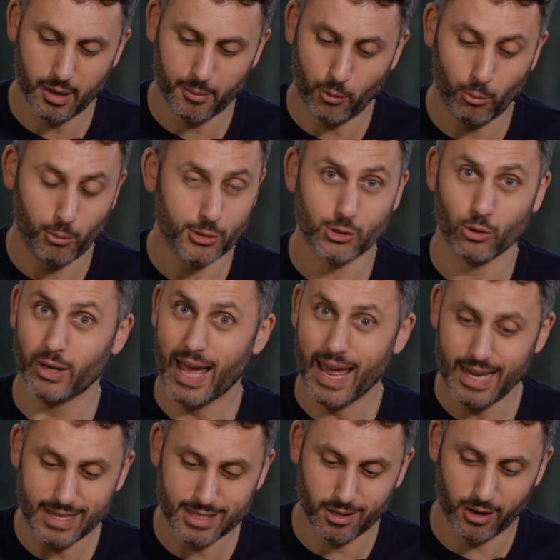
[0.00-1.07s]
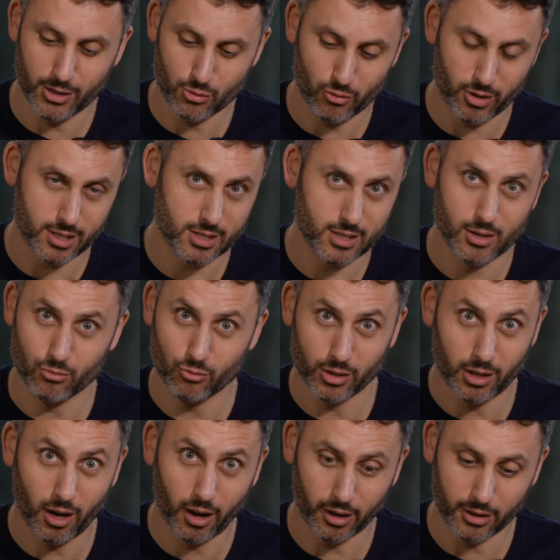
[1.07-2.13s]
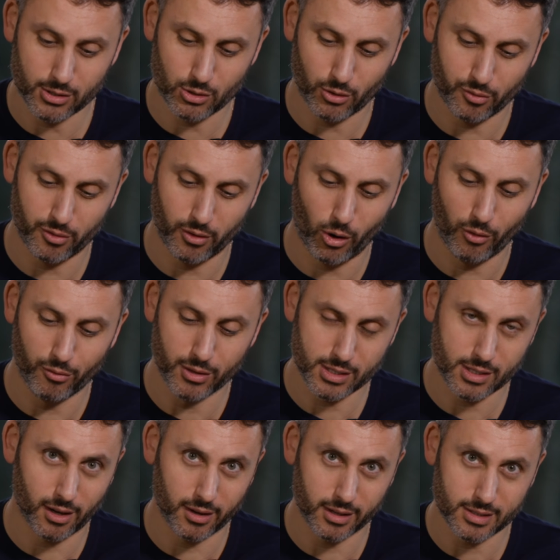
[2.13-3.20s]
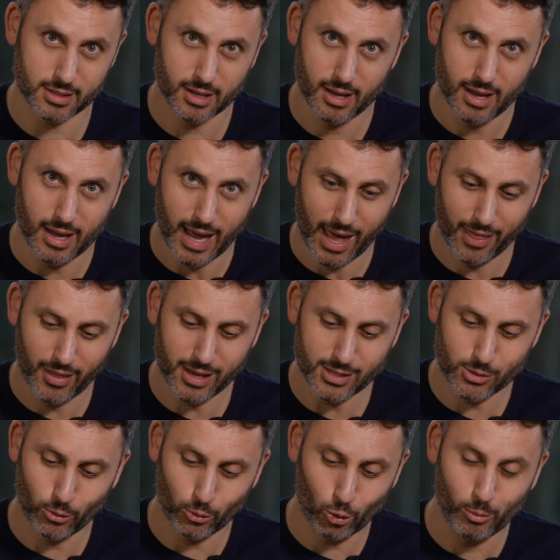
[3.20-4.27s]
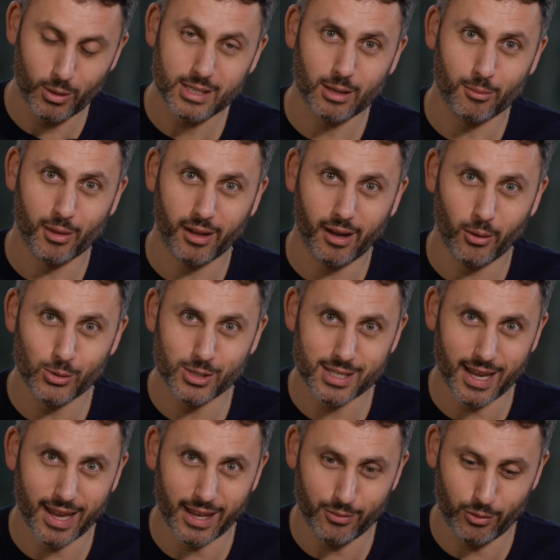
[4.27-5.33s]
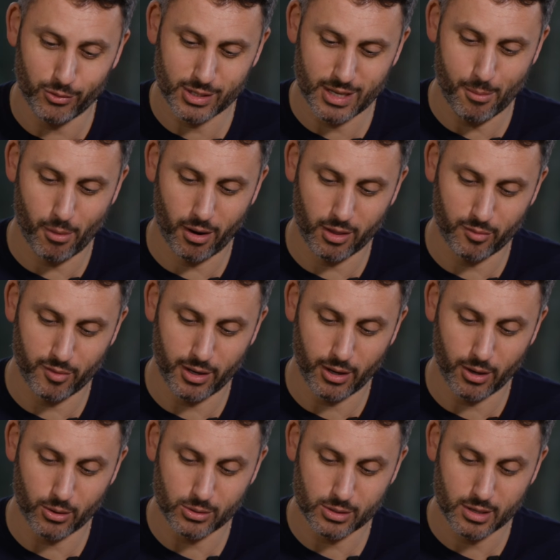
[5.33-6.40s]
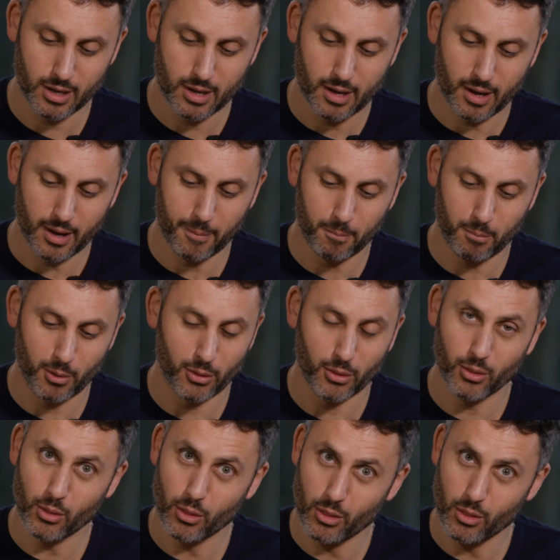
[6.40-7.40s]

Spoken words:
almost on any size wrist, regardless of the size. And that's not normally something I would say if you've seen my other videos, but